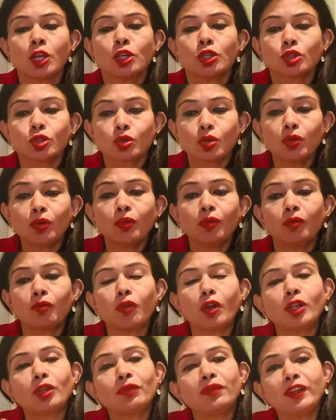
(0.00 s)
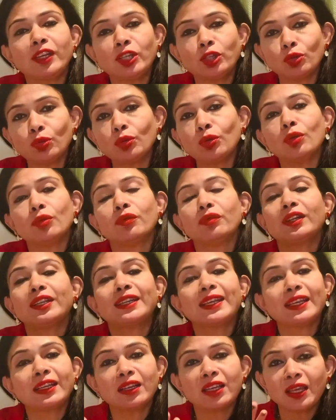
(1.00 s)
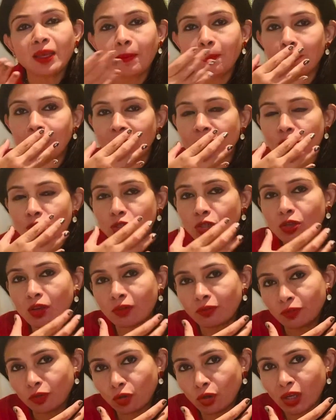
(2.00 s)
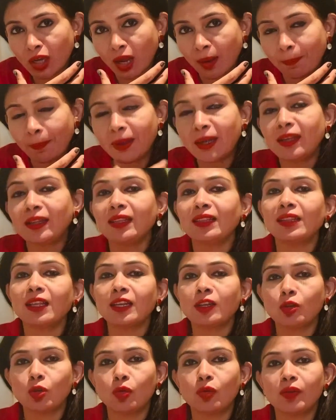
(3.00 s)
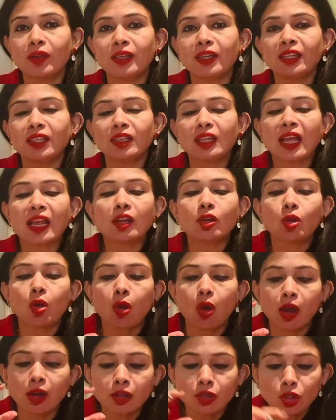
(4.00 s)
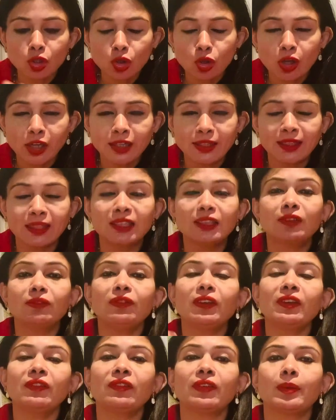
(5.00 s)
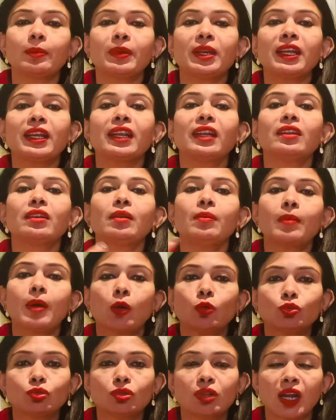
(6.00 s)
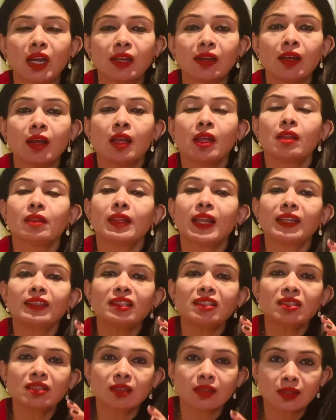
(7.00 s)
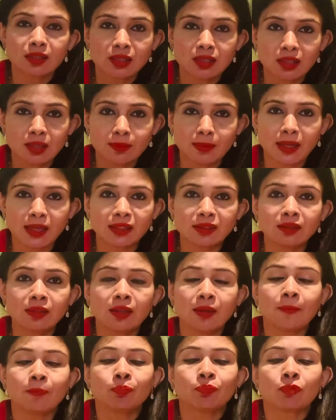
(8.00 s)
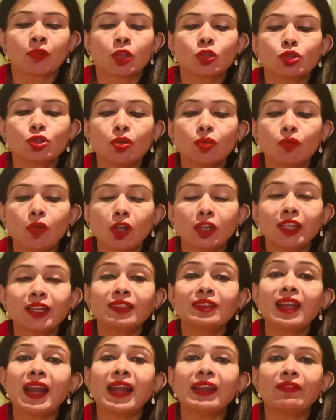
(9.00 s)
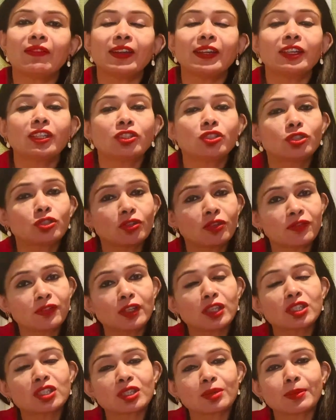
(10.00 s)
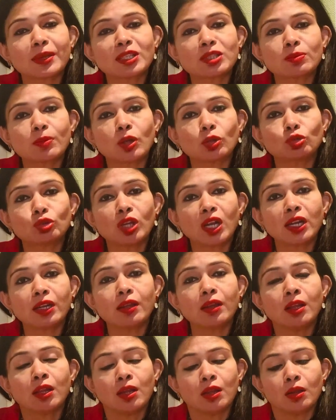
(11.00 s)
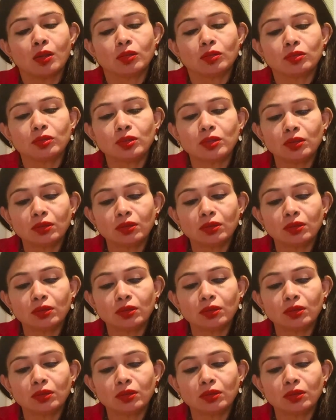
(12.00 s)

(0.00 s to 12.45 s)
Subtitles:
So what we do, we take an impression of your upper teeth and lower teeth, and on your teeth we fabricate a mouthguard that is customized. So what are the advantages of customized mouthguard?